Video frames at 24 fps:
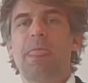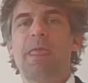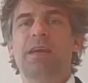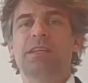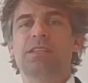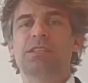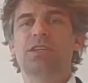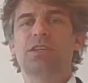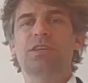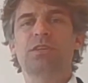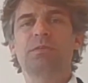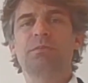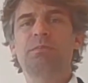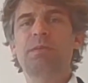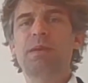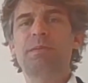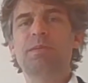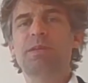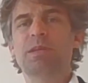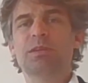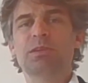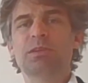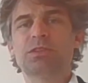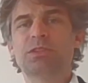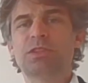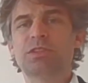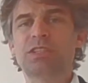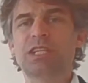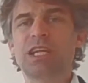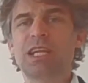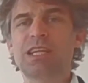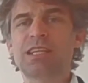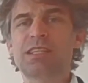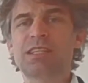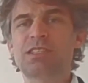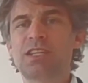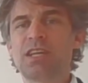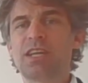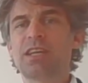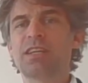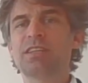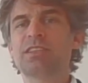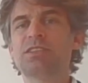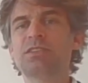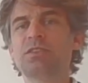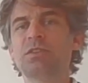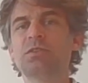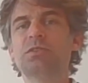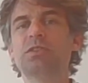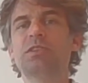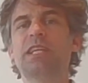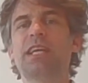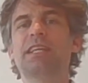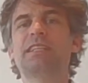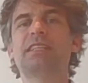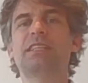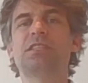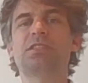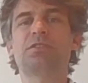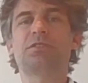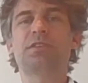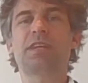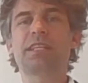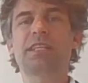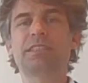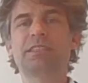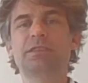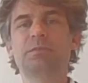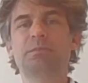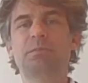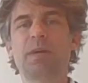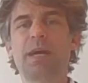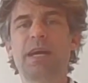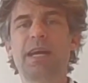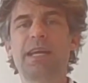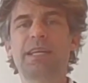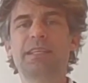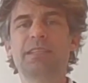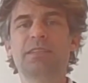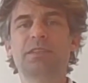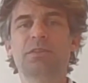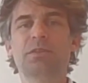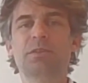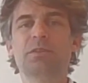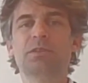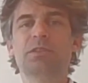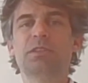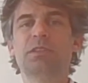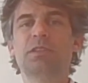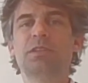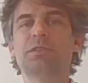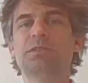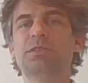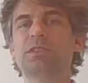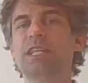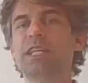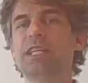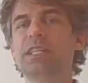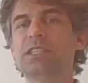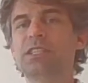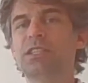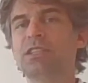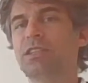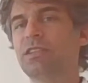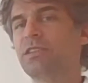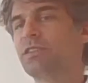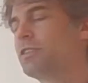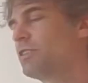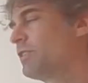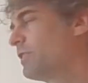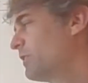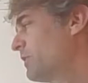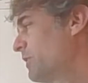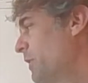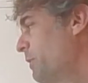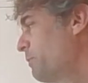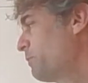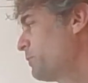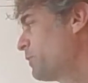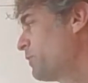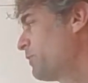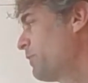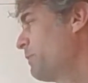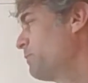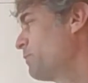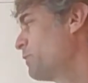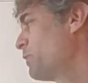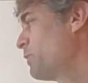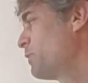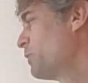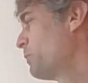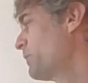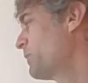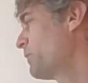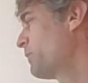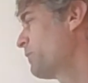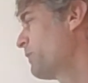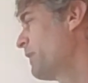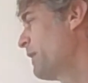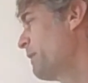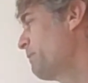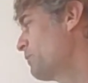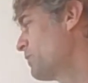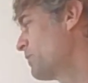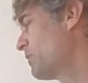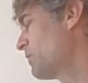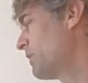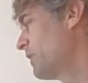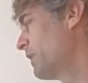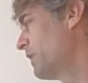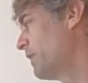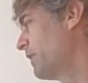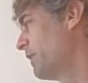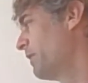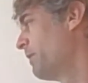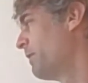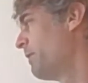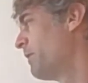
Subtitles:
So maybe also challenge here is not to get distracted by all the notations, the subscripts, superscripts, the